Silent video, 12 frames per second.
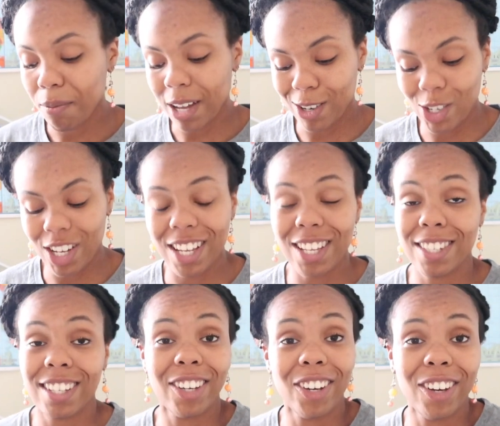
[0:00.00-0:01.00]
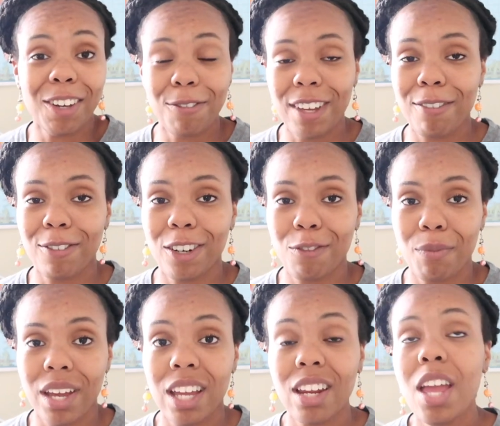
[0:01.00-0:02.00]
Matcha is a current favorite of
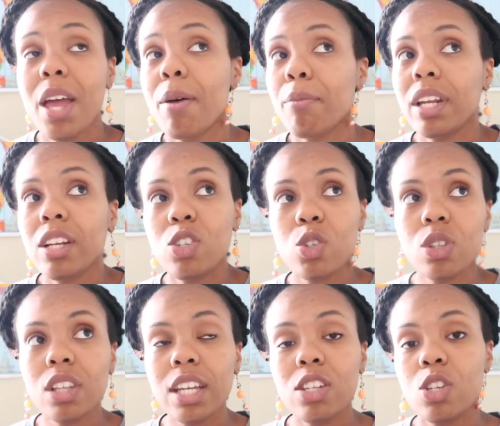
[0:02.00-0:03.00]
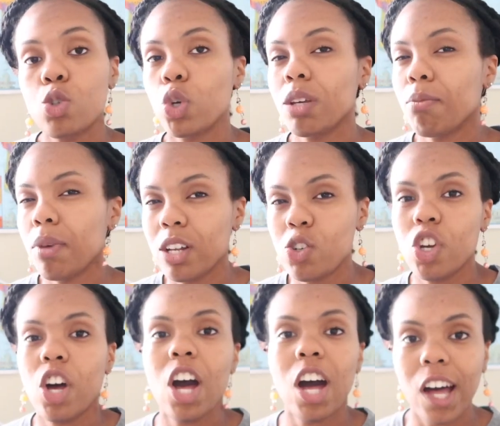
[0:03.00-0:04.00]
mine, but I do like to drink matcha
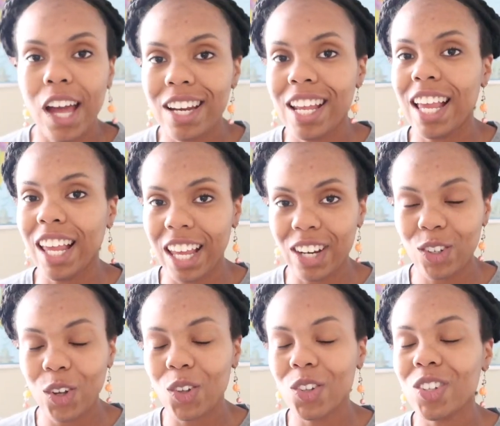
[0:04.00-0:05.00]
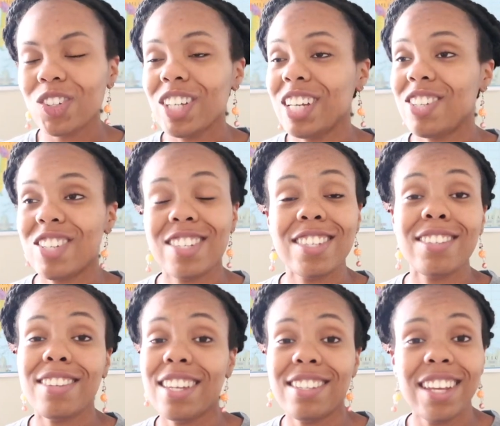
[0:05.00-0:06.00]
hot and cold.
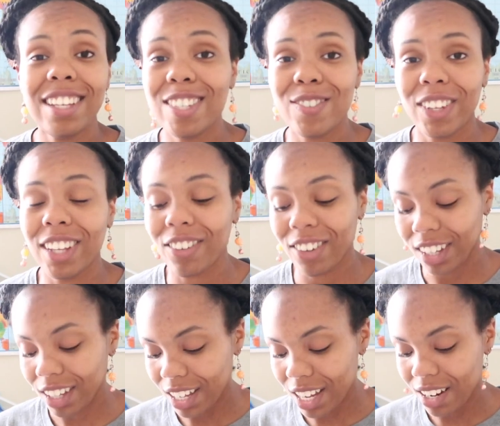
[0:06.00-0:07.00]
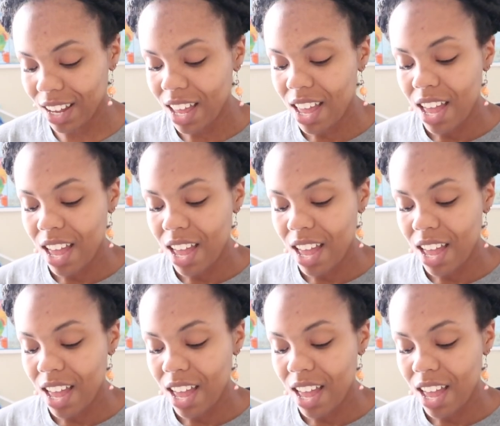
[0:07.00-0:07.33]
It tastes really, really good.